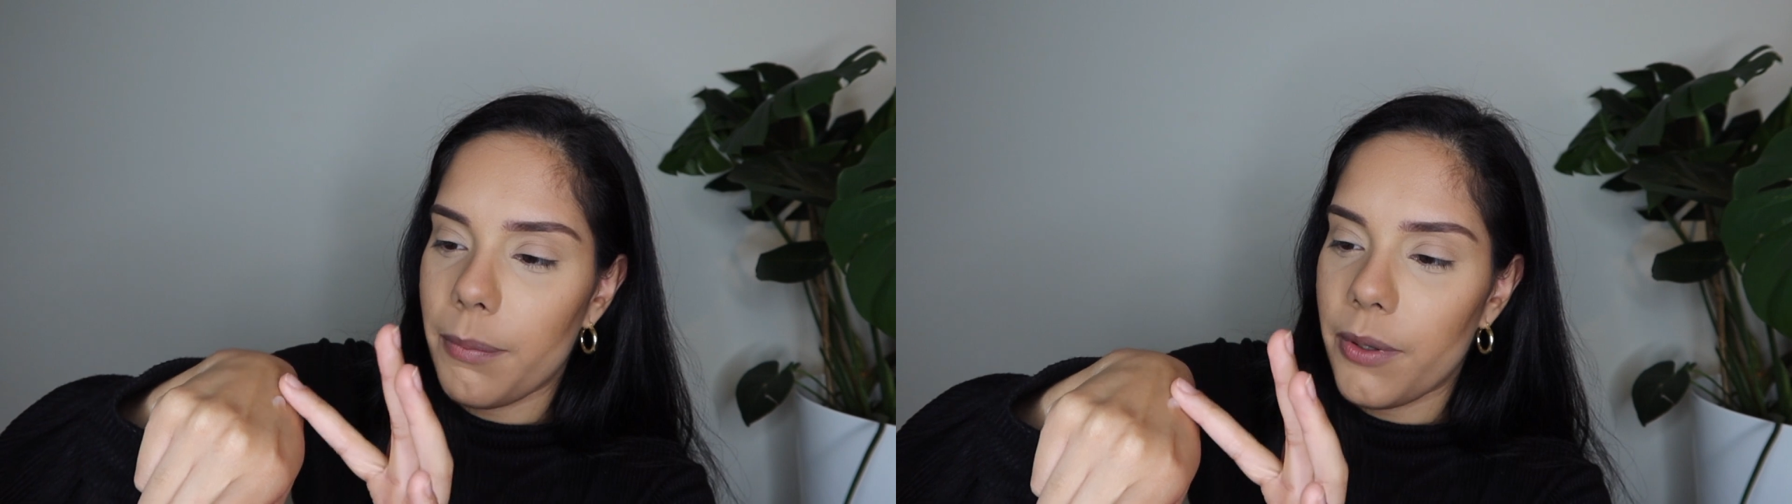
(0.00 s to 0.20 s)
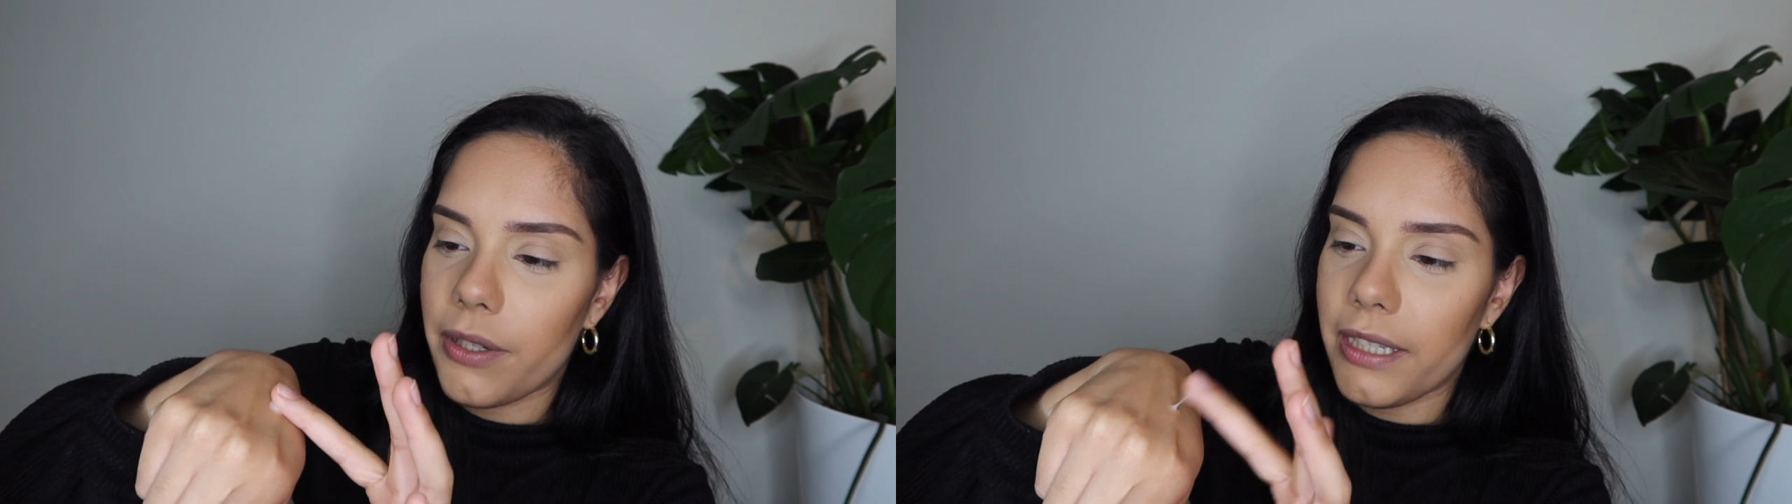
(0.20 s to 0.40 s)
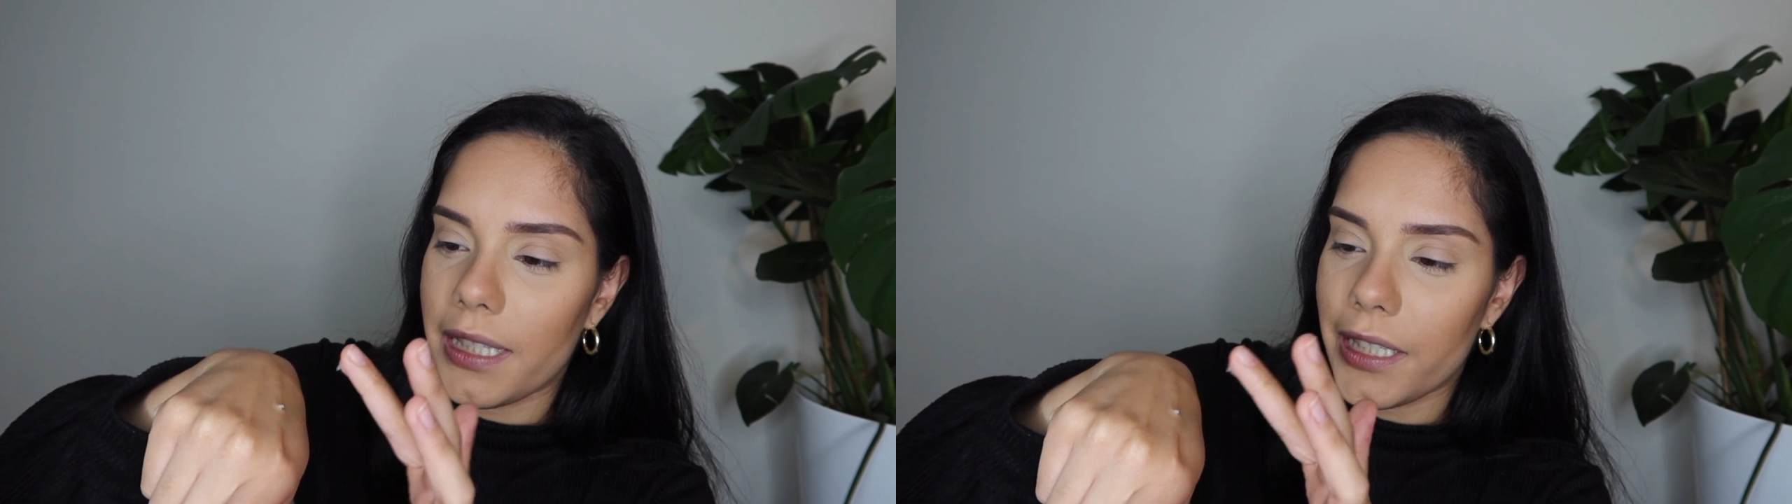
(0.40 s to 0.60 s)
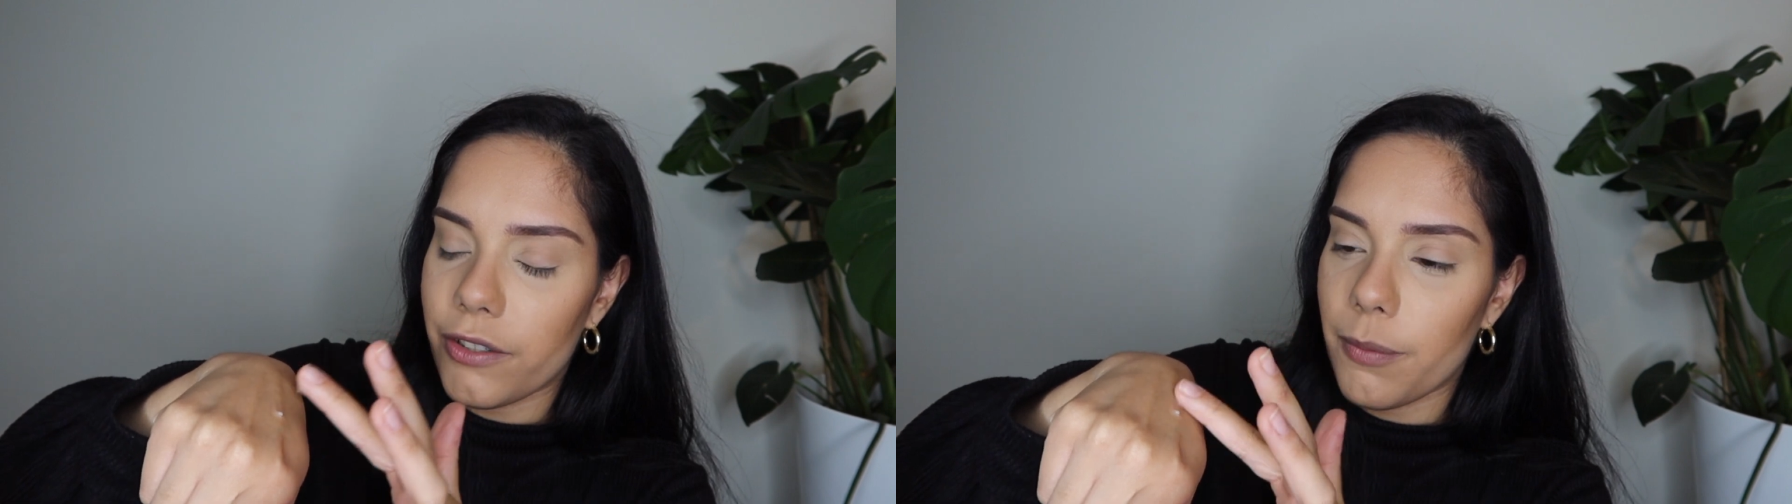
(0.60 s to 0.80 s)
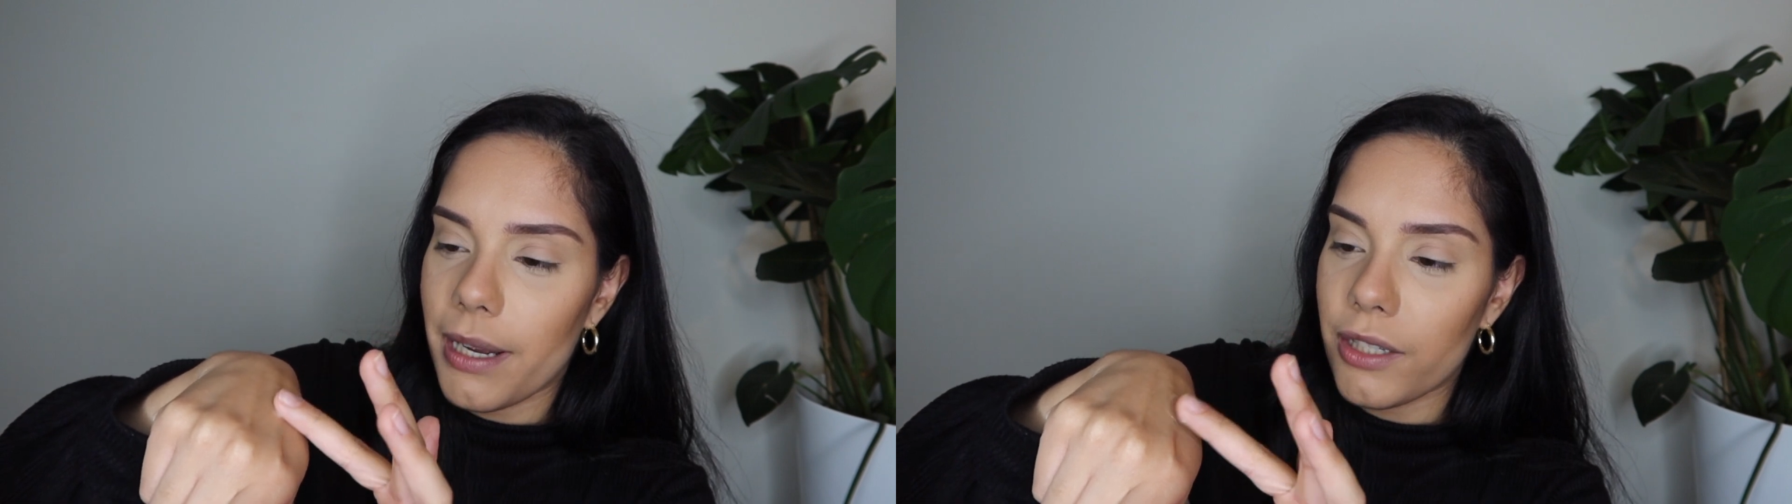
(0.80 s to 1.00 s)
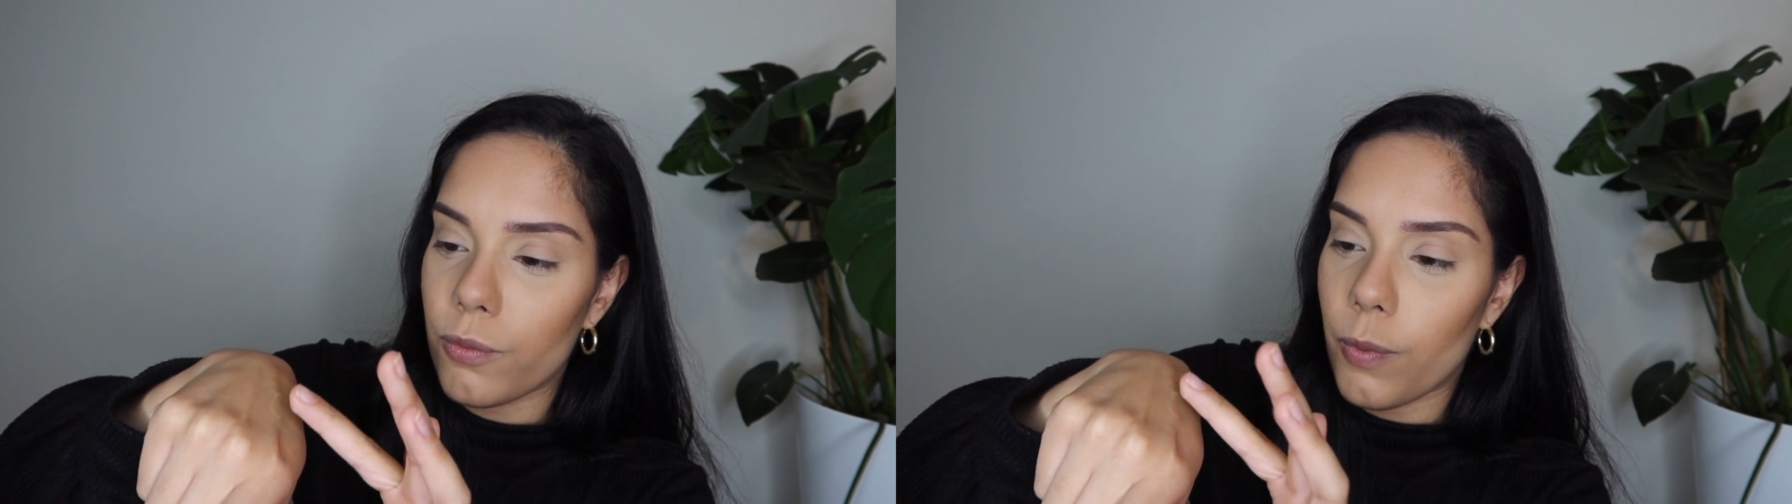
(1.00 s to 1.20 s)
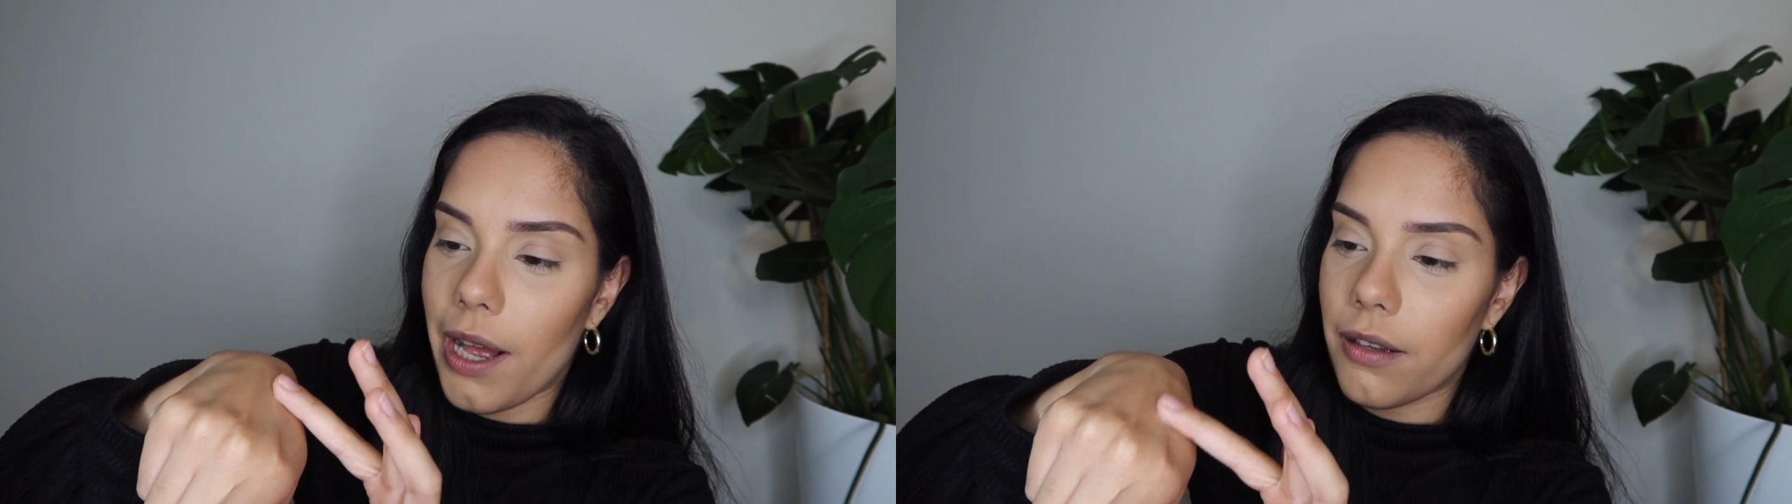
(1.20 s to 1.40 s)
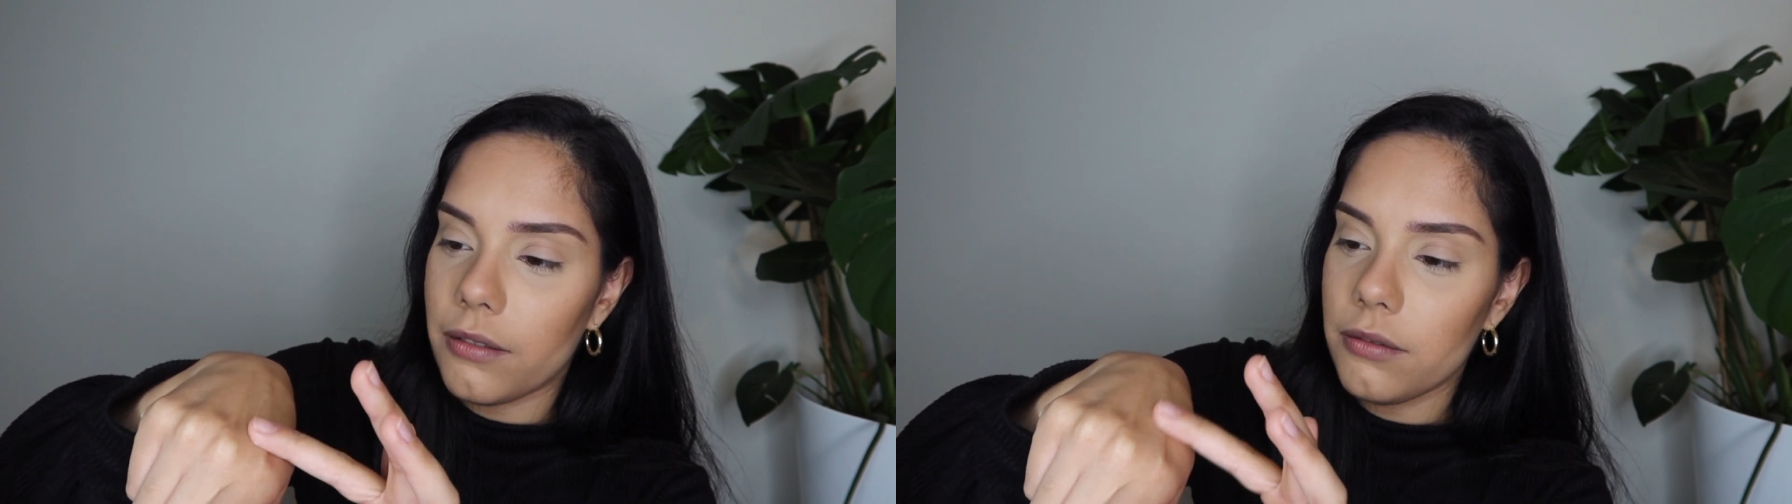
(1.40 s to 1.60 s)
milky serum as
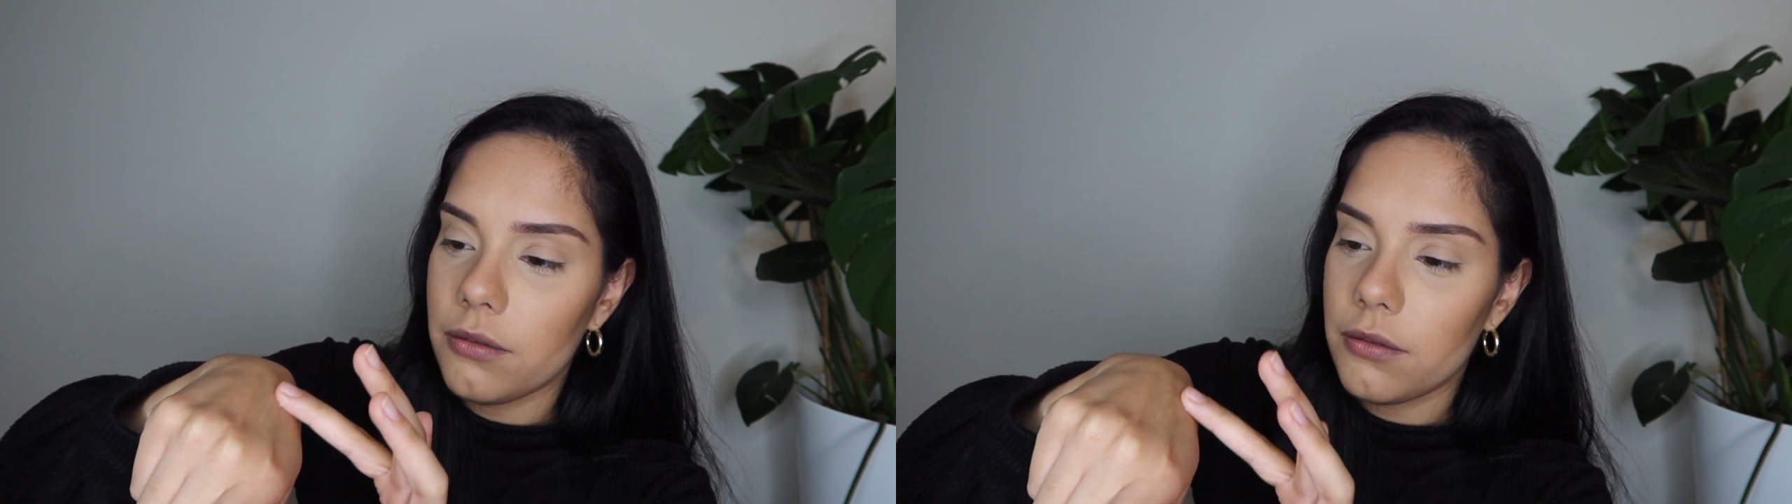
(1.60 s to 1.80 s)
well,